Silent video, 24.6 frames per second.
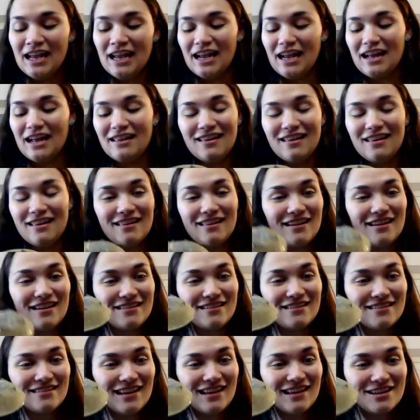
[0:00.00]
And
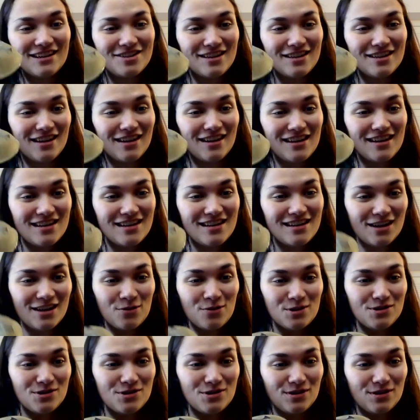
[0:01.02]
it's actually not a dead
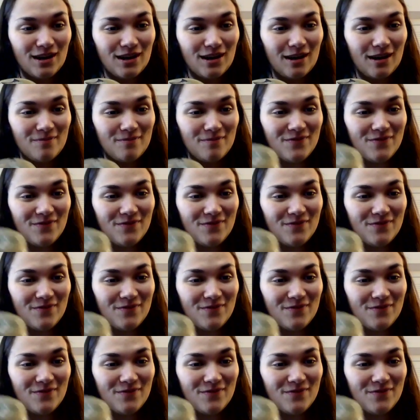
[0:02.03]
horseshoe crab.